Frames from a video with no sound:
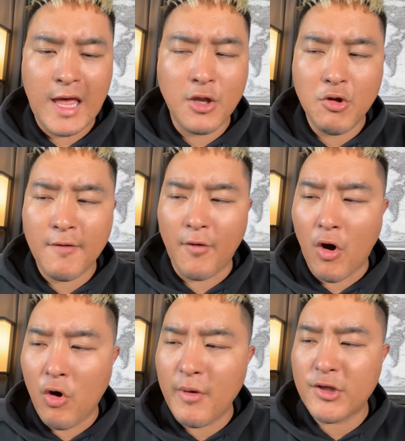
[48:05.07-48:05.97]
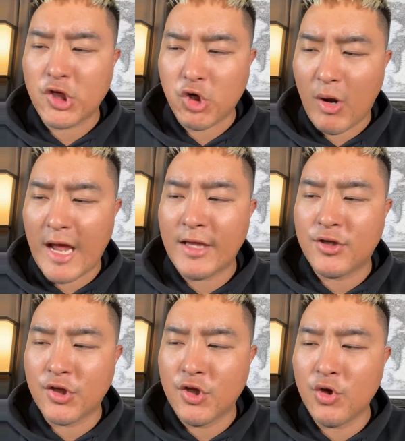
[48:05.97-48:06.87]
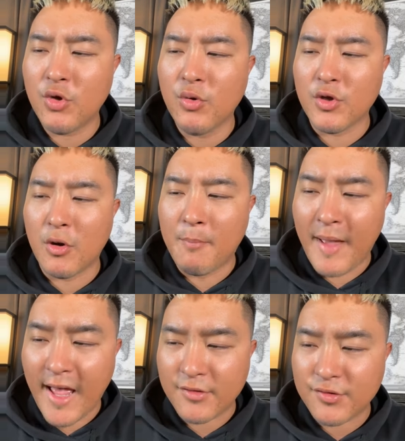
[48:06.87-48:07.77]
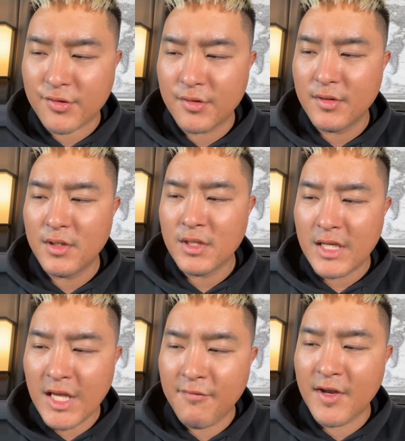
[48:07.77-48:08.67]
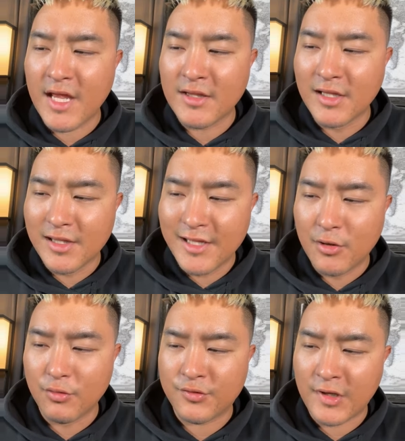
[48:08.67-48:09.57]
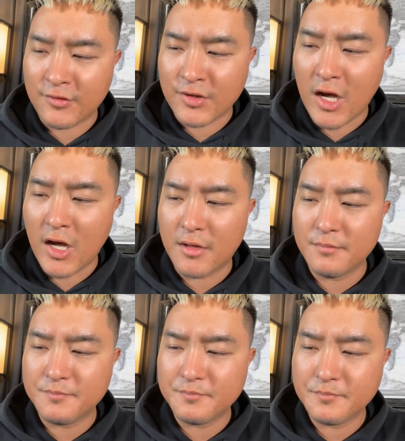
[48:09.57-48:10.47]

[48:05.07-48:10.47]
And you have always tried to do your best, even in the little, says God.